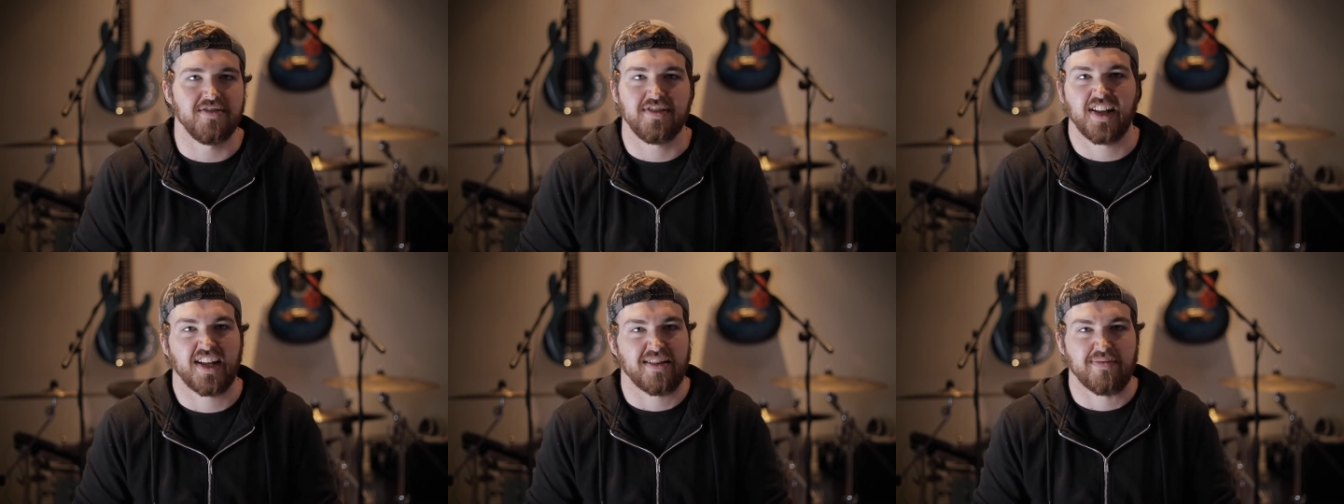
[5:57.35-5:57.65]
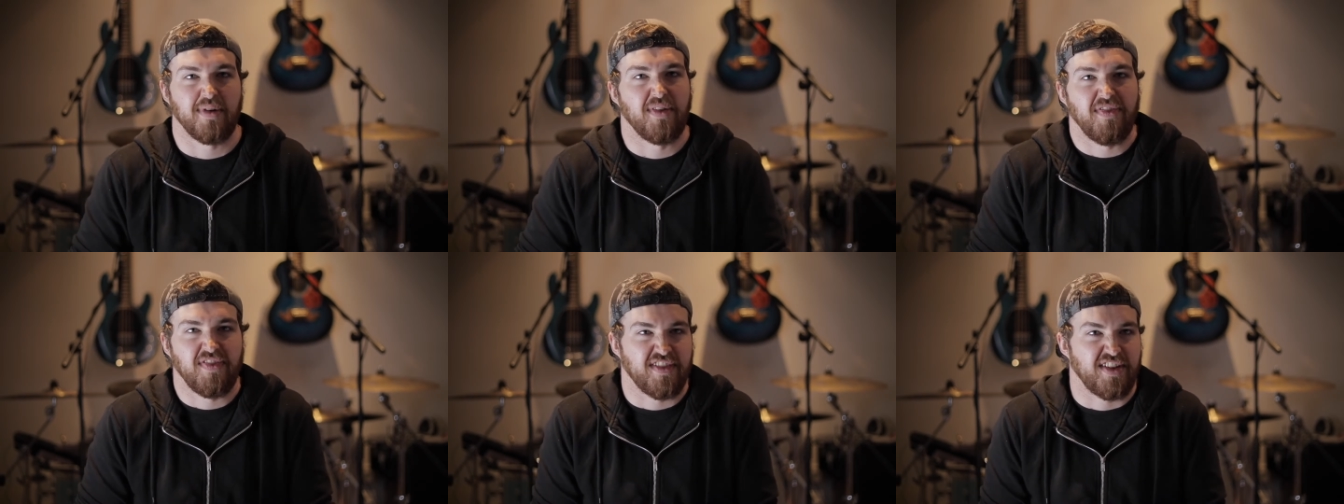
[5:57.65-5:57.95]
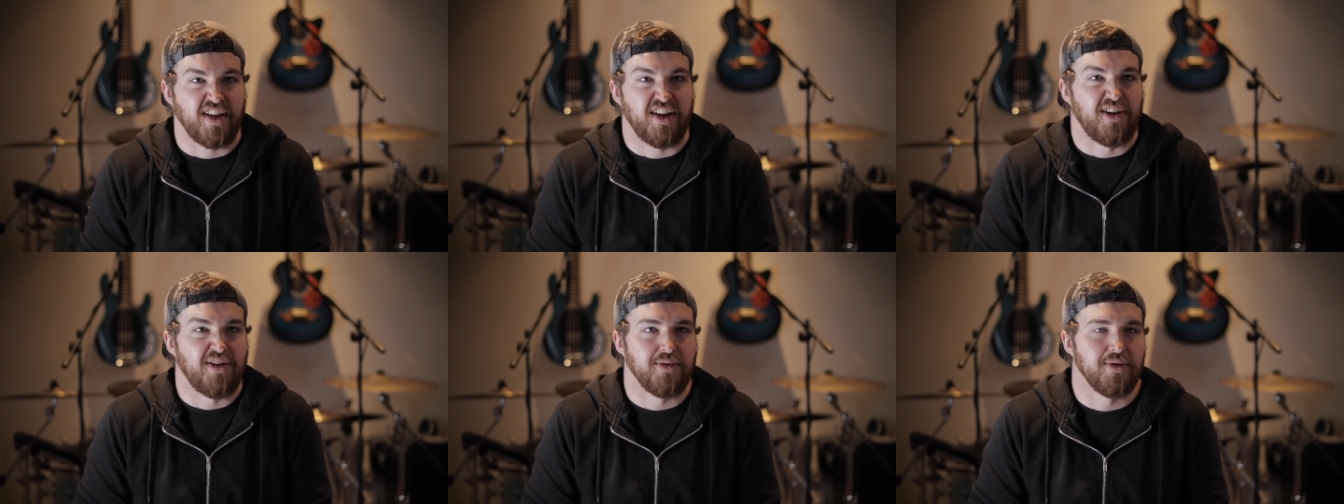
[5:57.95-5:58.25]
six months
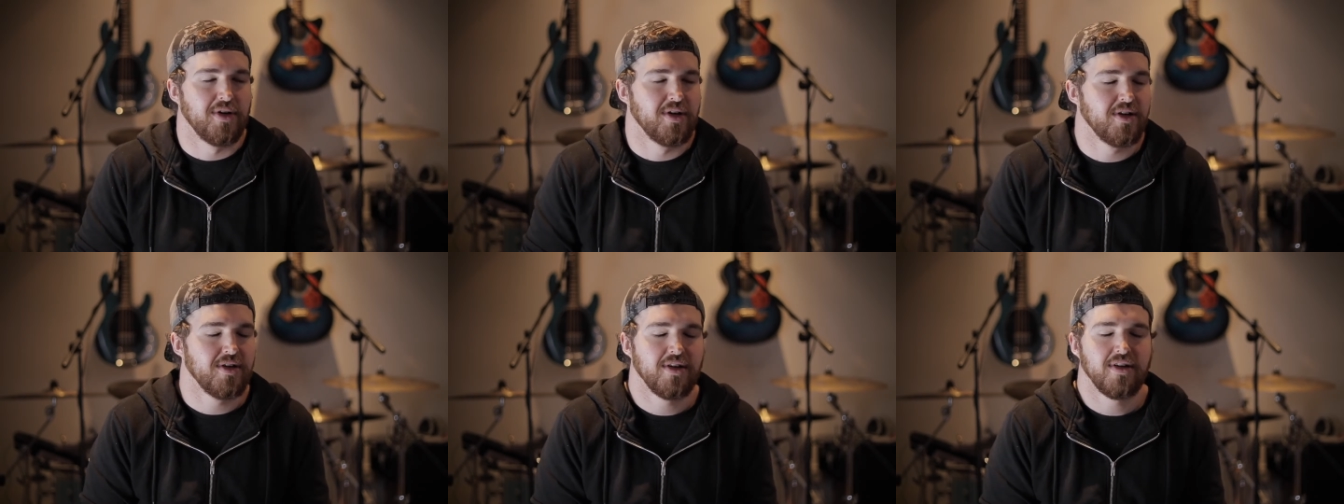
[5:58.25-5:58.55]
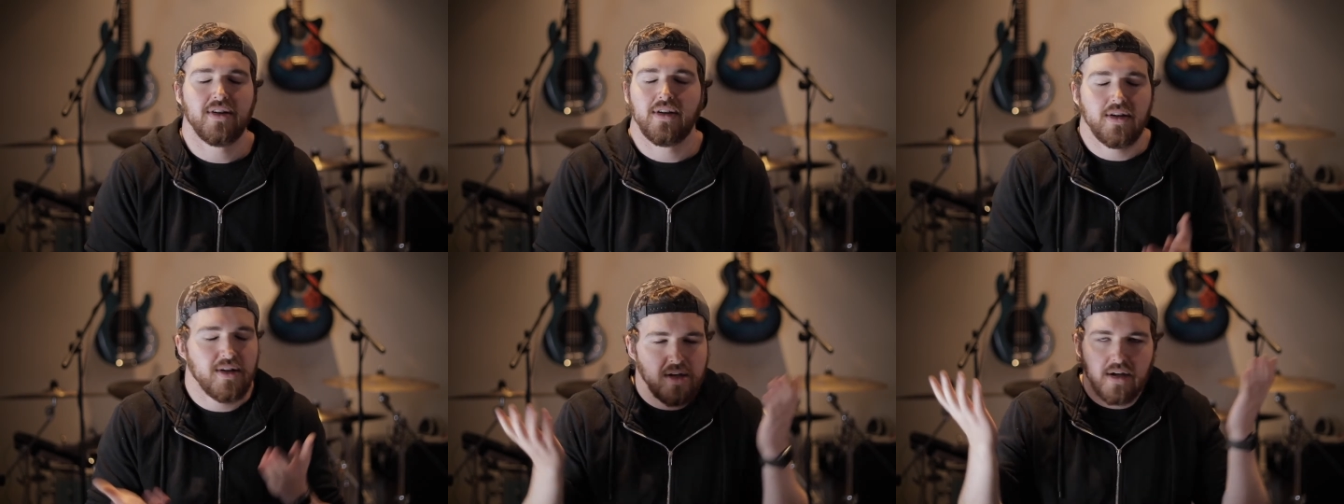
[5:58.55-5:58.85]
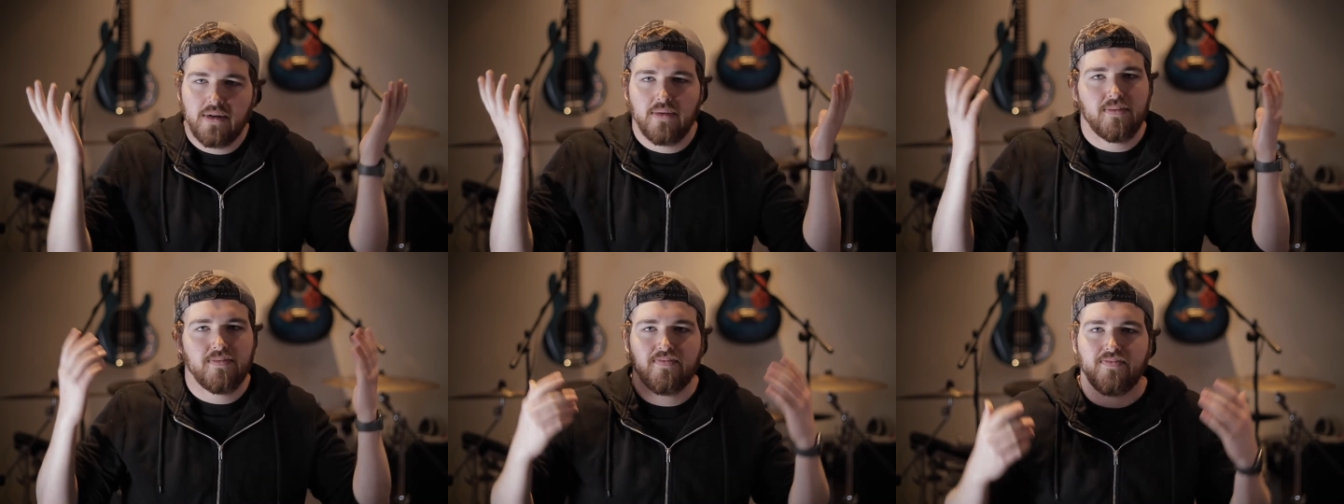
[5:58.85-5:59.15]
ago.
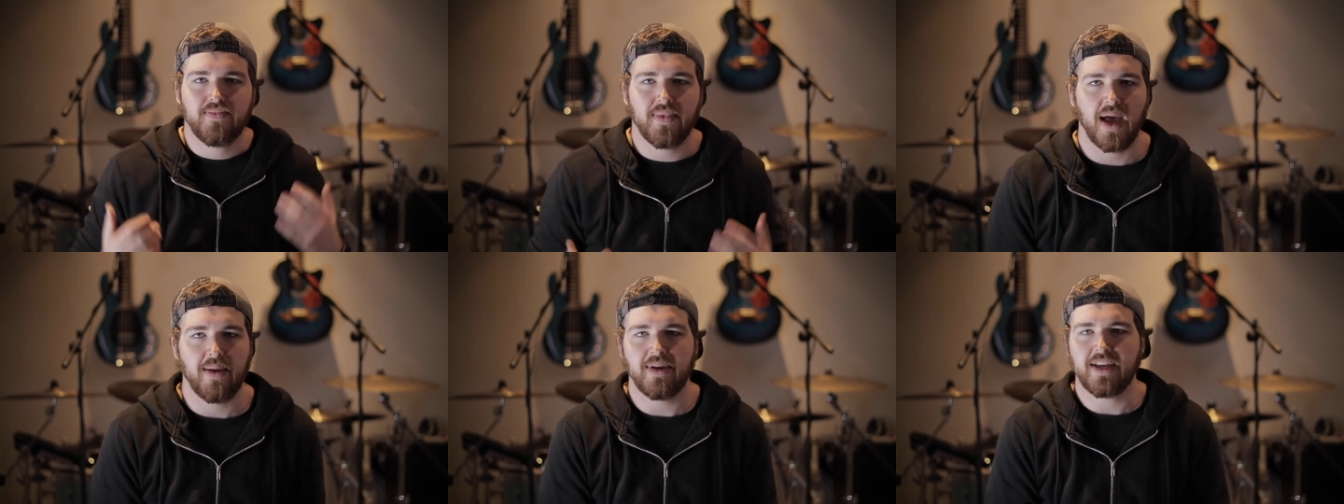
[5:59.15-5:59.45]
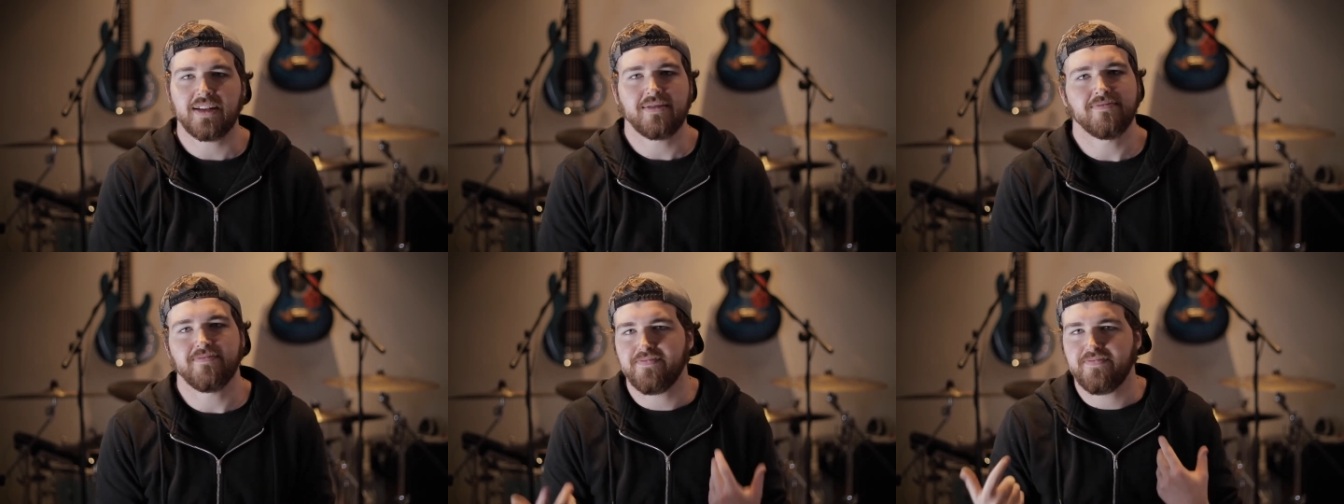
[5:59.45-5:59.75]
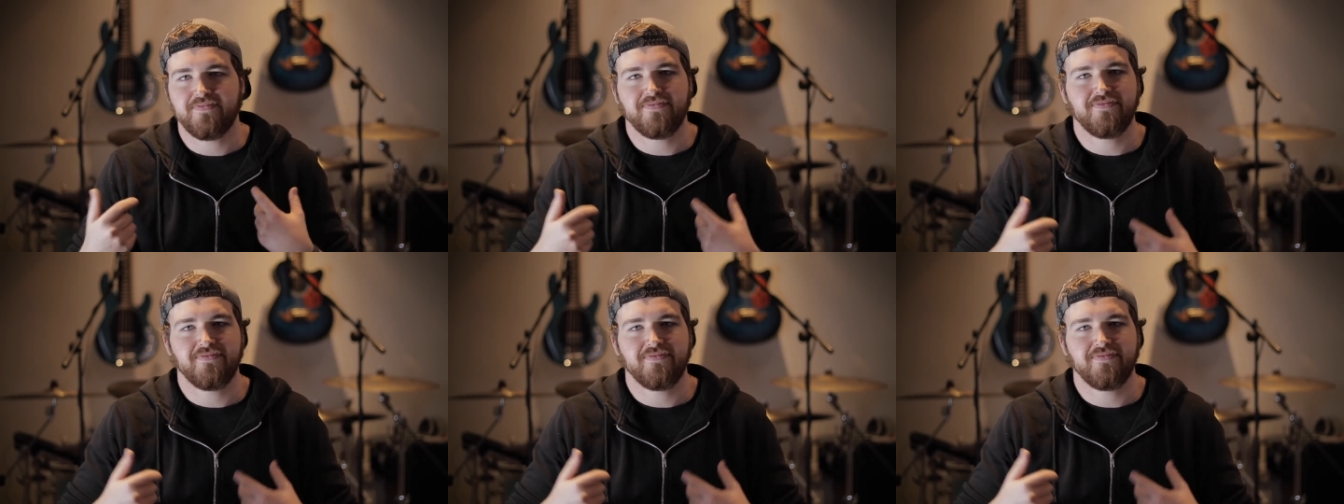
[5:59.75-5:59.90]
I mean,